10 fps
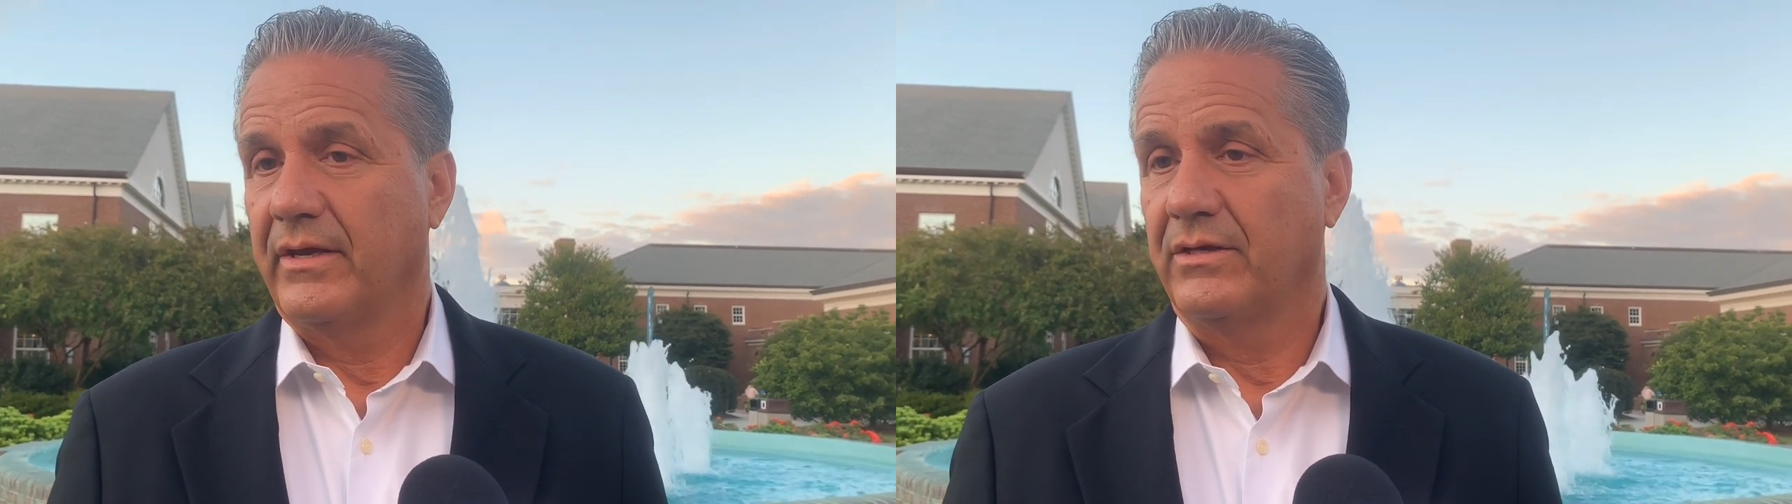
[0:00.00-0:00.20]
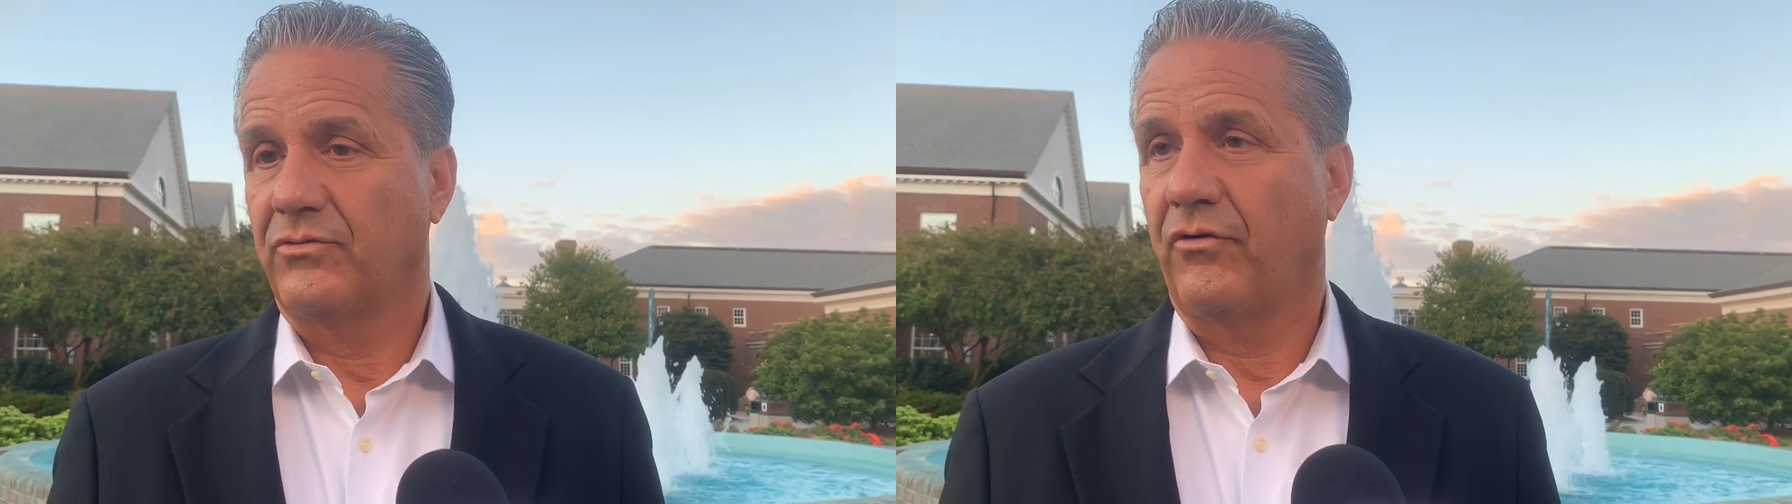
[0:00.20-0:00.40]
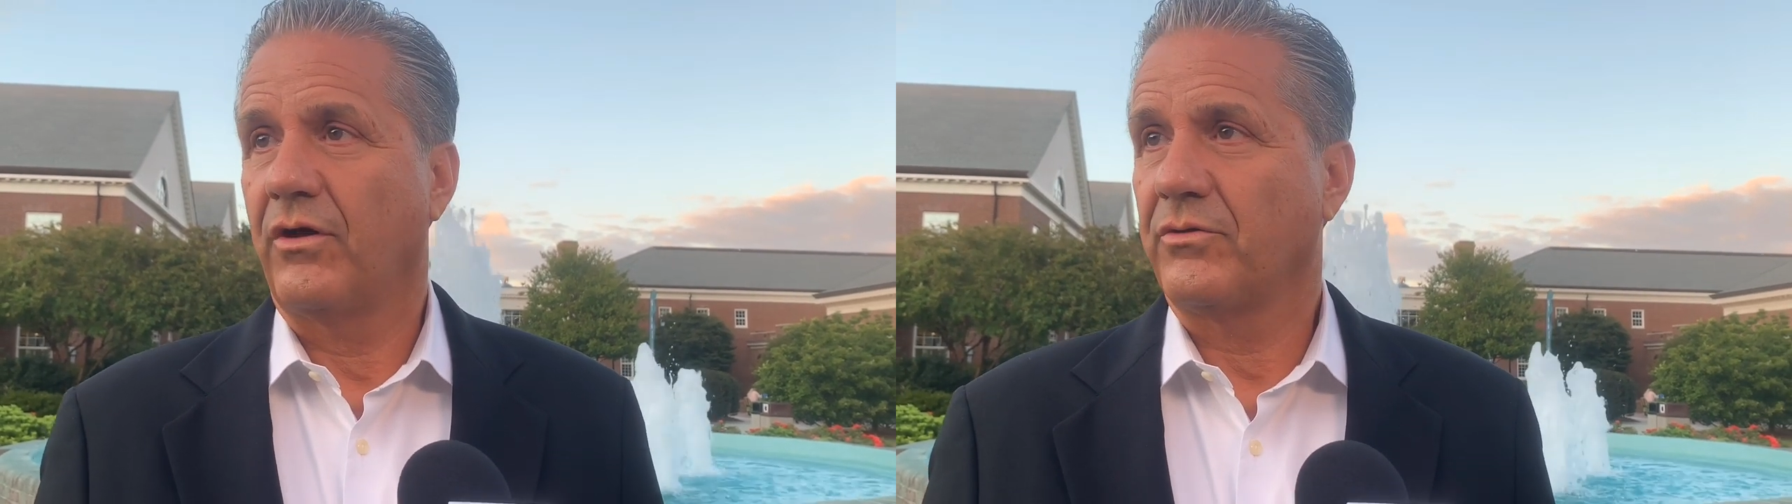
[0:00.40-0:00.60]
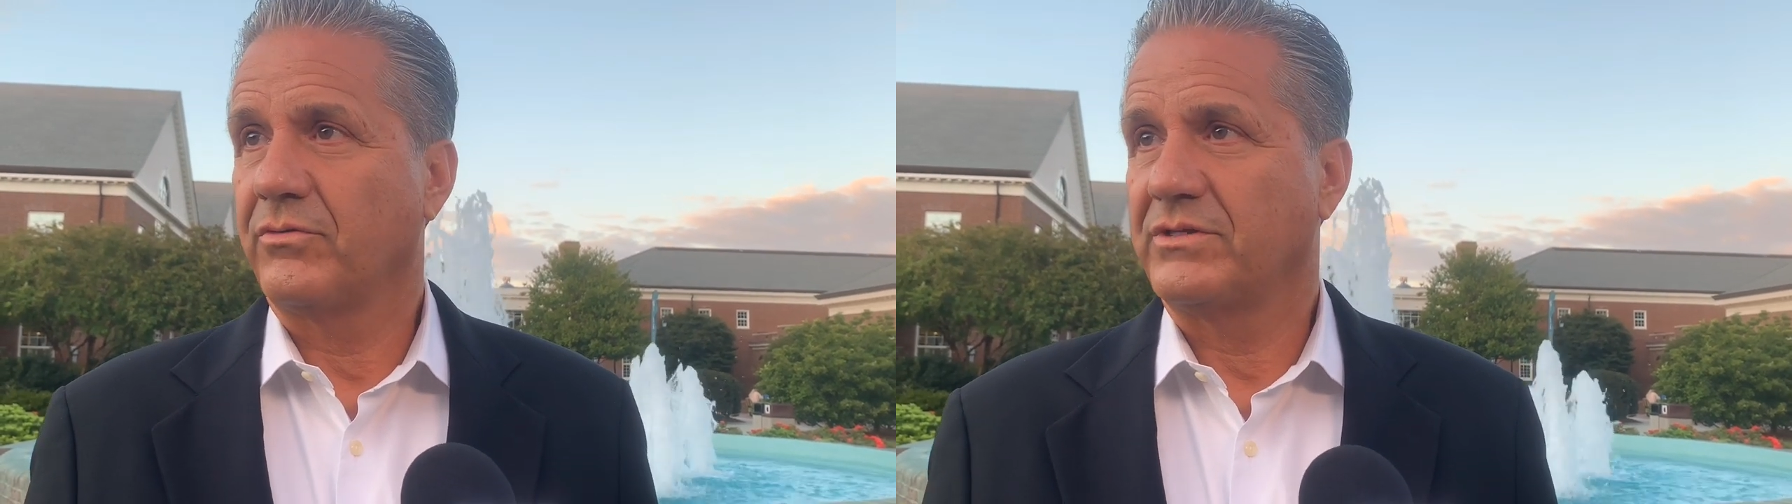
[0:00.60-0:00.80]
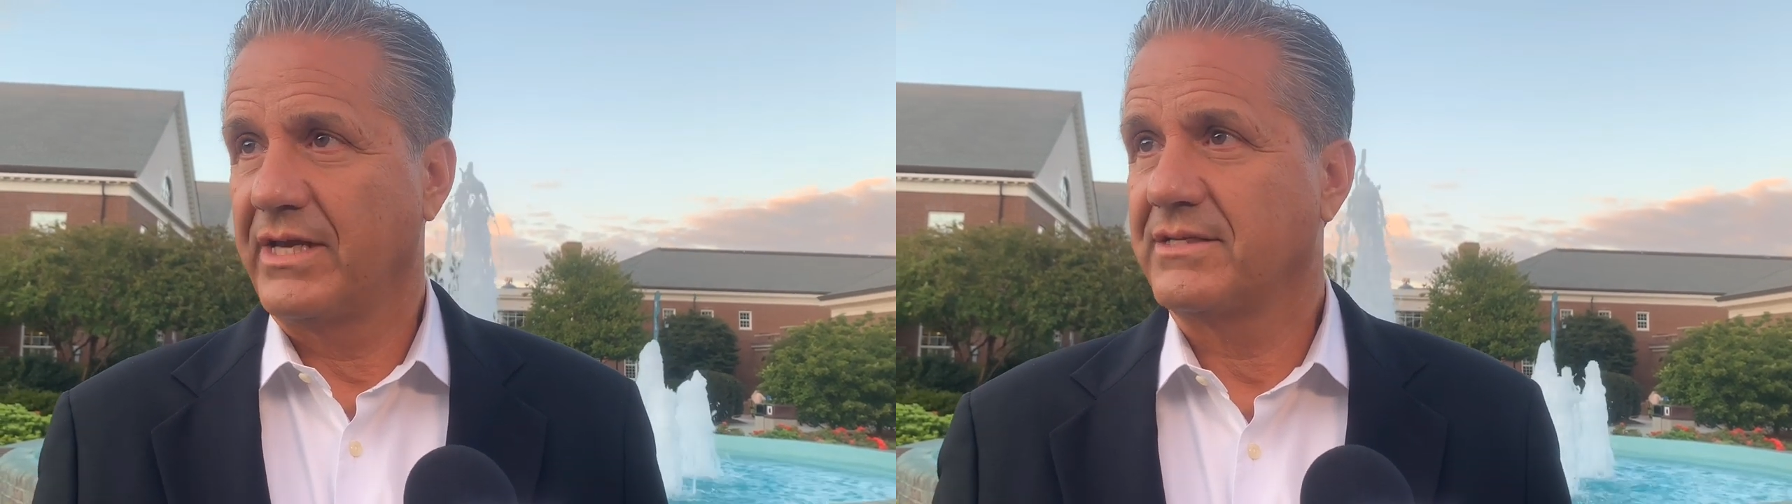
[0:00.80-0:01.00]
his father
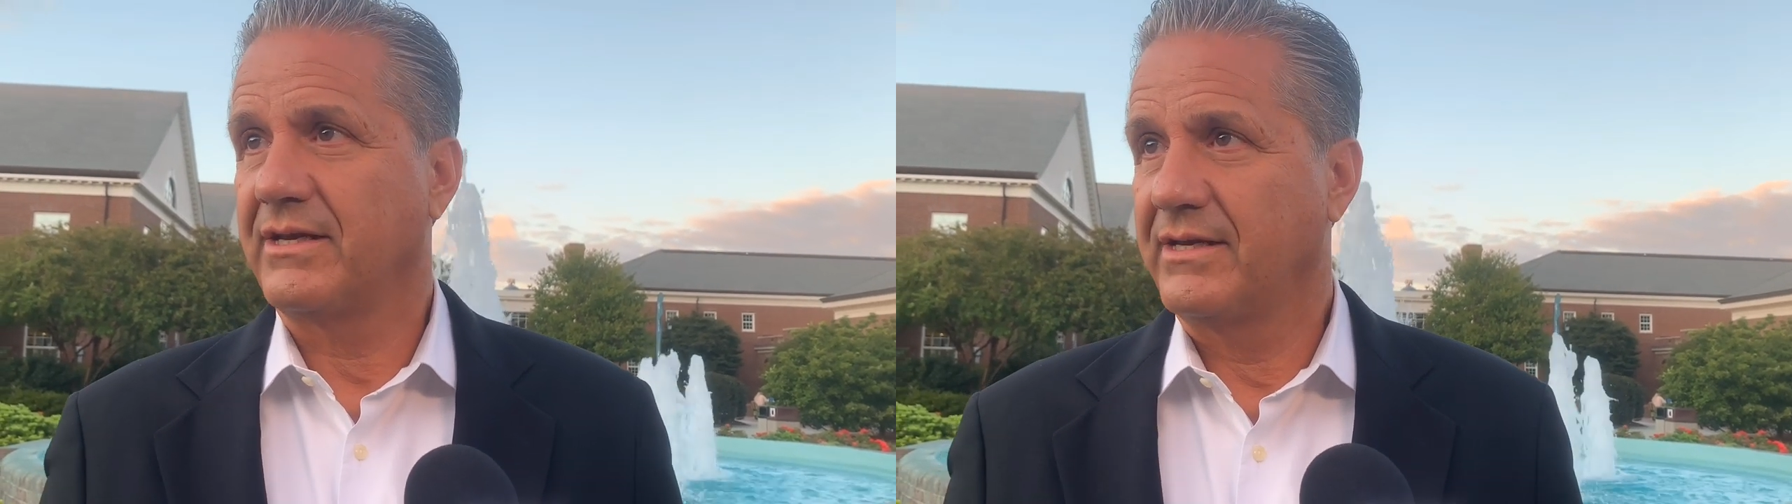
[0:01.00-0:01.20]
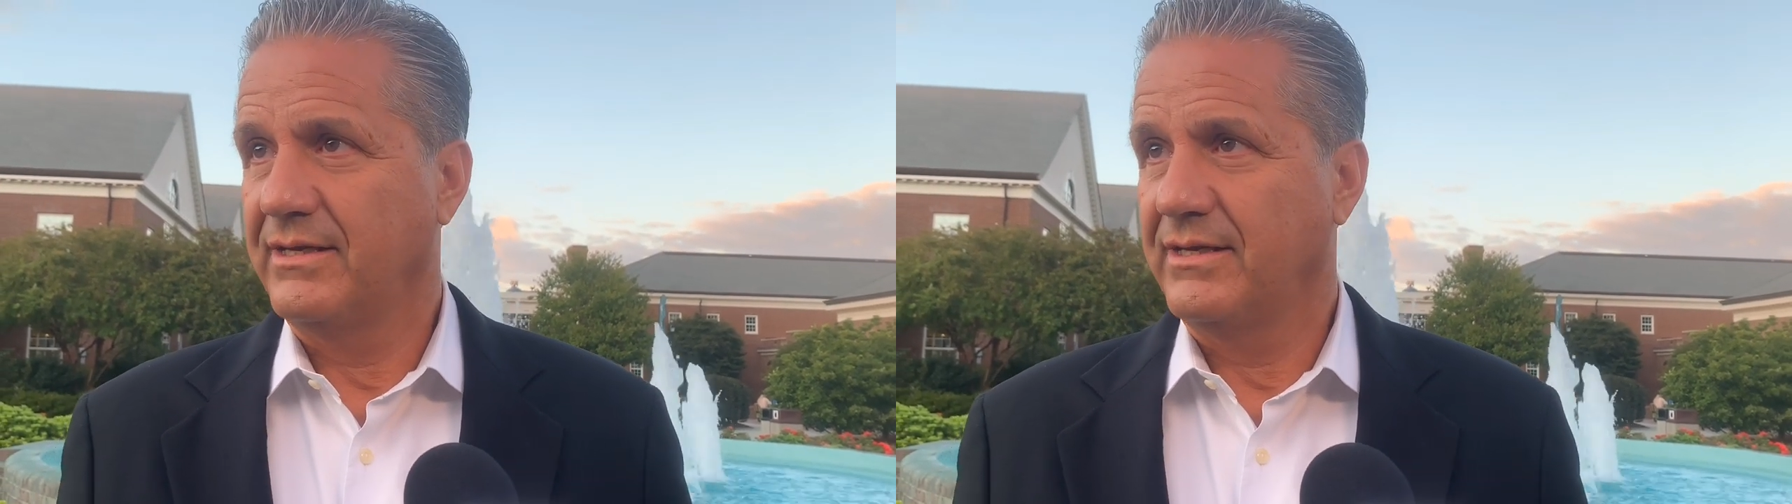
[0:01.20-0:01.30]
was the S I